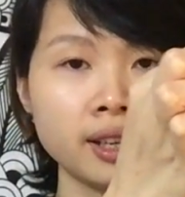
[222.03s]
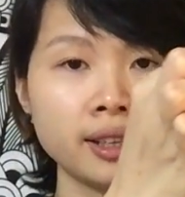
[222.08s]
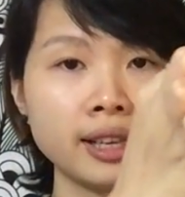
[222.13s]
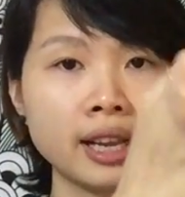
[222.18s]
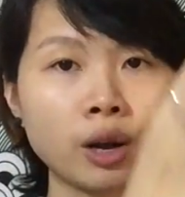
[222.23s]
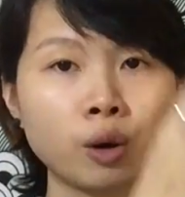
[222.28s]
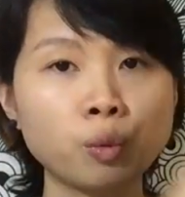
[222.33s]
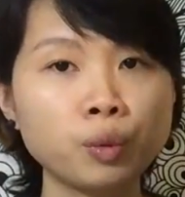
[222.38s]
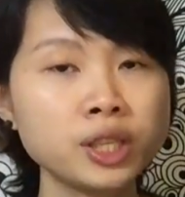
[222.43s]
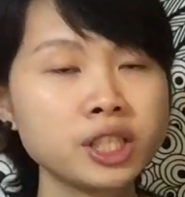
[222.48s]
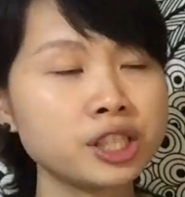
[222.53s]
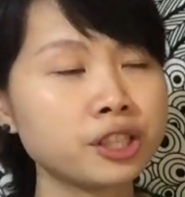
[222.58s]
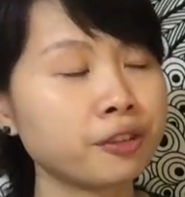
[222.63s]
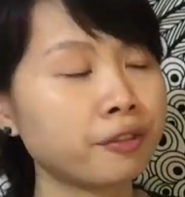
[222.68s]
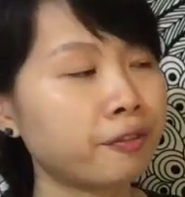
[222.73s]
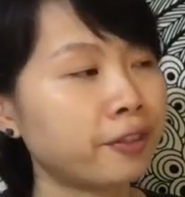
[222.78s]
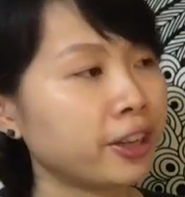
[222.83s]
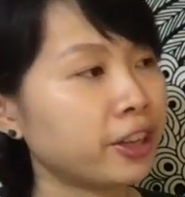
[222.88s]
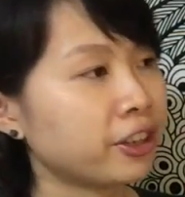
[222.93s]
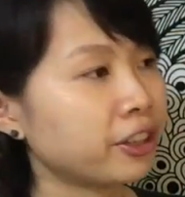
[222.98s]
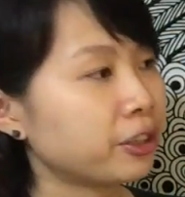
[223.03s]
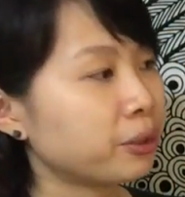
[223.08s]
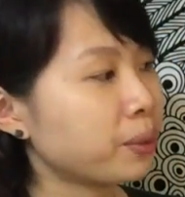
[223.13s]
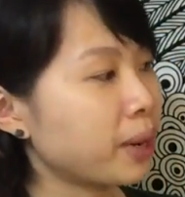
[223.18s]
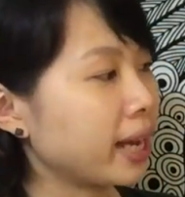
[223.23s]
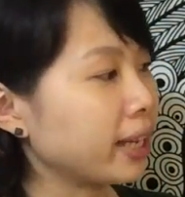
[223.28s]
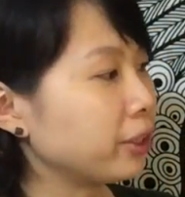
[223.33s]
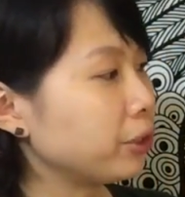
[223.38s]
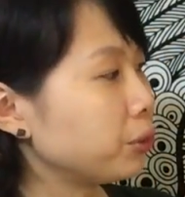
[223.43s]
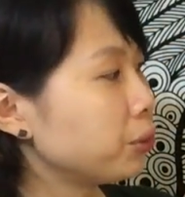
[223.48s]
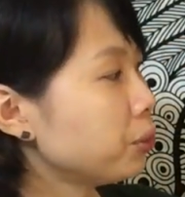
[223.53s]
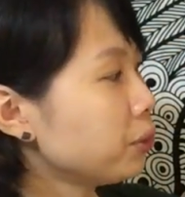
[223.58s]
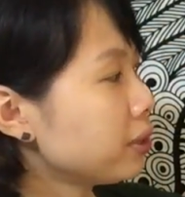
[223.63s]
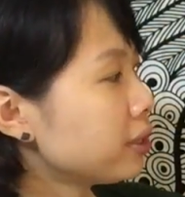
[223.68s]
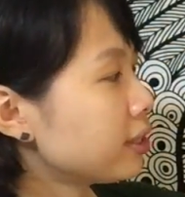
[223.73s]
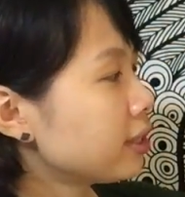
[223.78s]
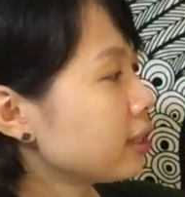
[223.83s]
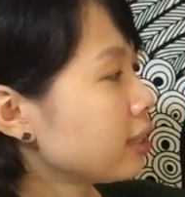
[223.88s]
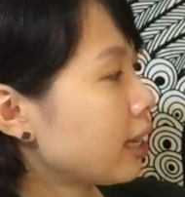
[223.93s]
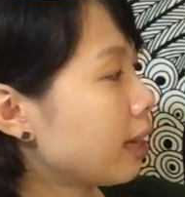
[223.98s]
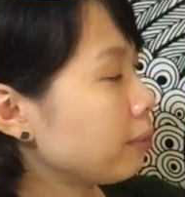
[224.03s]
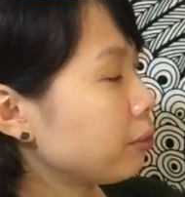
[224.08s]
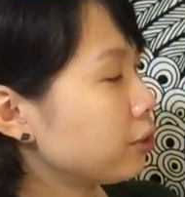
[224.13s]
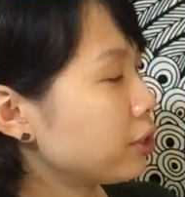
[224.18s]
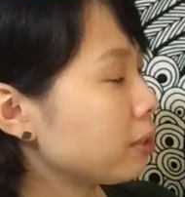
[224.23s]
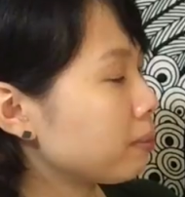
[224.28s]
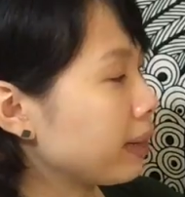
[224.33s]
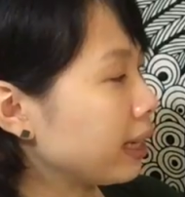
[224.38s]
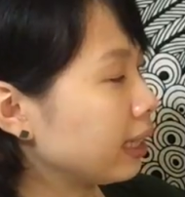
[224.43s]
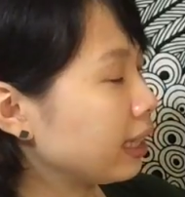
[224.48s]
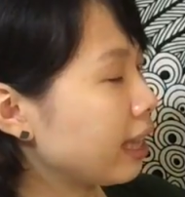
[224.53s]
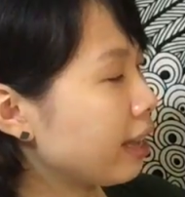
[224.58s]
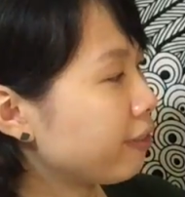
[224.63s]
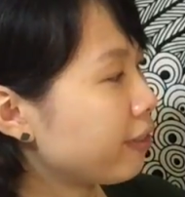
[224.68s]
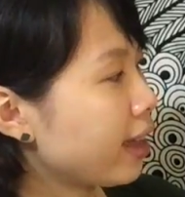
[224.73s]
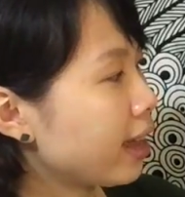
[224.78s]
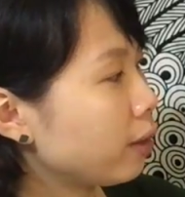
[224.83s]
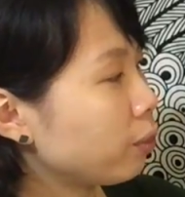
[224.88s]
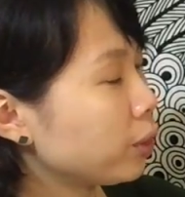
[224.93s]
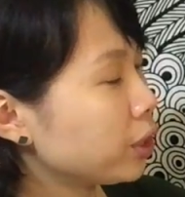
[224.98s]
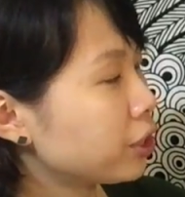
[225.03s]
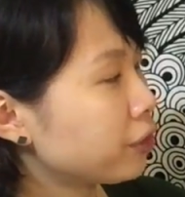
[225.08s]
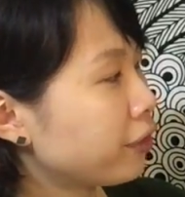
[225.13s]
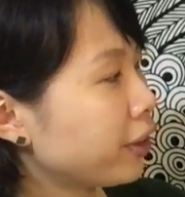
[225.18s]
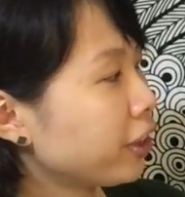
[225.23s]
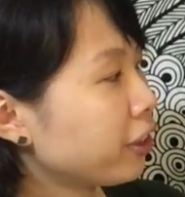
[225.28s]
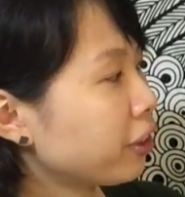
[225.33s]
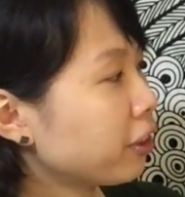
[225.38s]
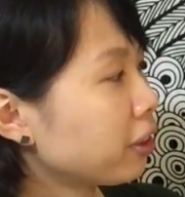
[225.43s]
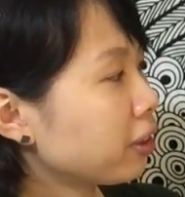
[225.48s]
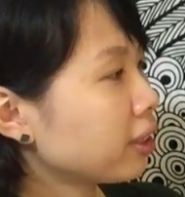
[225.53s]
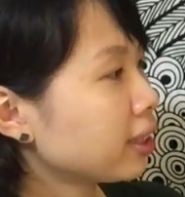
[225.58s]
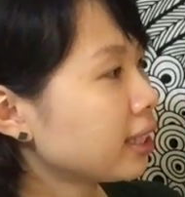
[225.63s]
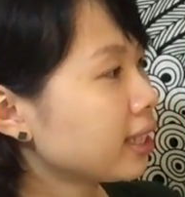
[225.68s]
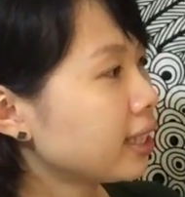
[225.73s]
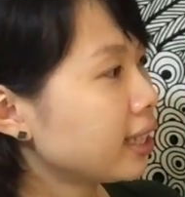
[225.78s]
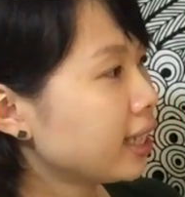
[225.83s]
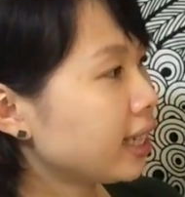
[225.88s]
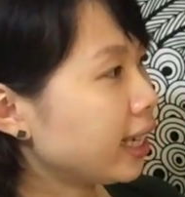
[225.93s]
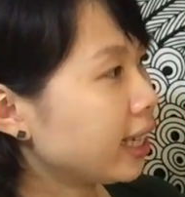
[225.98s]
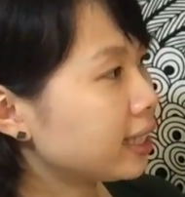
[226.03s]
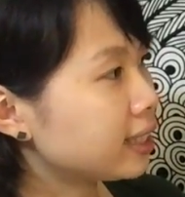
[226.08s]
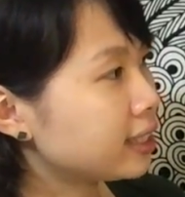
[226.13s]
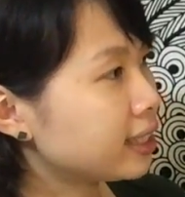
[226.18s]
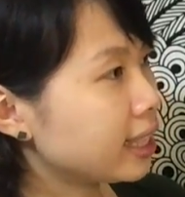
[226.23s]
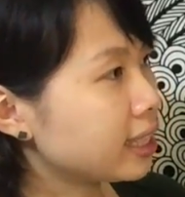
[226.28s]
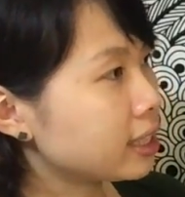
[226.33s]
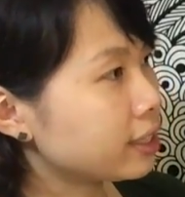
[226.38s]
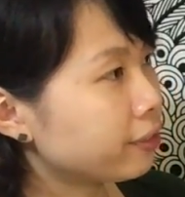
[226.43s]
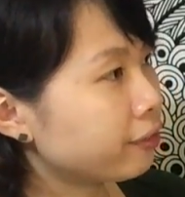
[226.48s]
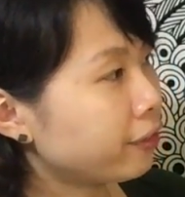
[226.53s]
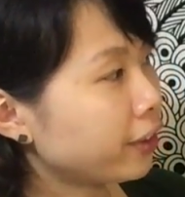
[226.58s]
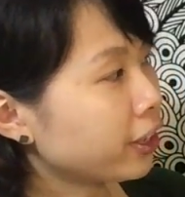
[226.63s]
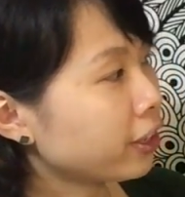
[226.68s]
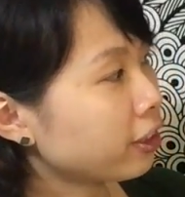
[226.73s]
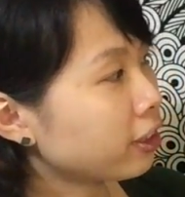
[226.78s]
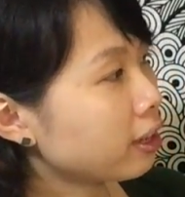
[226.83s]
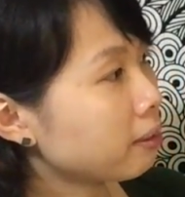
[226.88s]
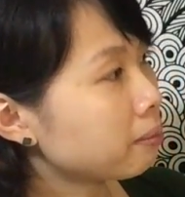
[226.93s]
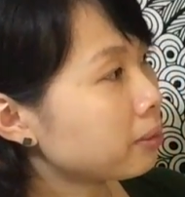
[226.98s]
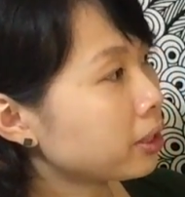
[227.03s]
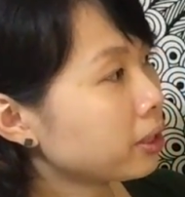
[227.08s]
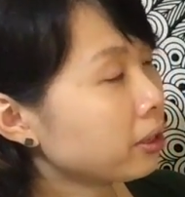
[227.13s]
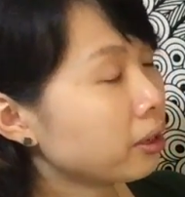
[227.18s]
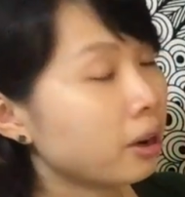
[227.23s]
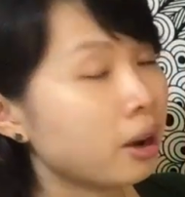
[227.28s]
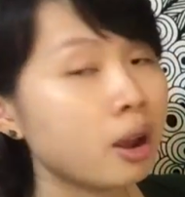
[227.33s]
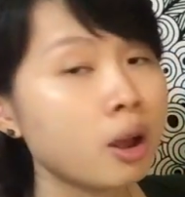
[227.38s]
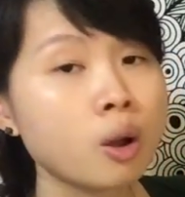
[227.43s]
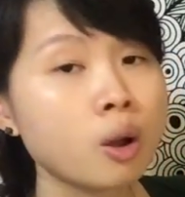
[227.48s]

Now which finger do I use? I'm using my left hand. Which finger? It says finger number